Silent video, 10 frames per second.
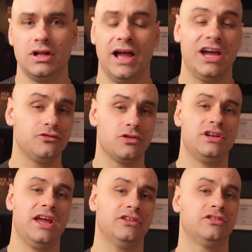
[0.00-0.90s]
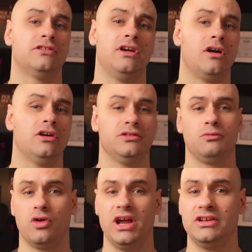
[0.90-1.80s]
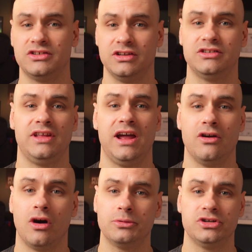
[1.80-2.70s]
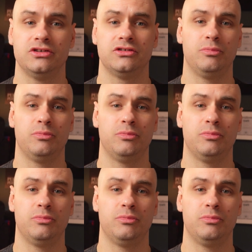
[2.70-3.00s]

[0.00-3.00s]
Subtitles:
As for the desk, there are some great sit-stand options,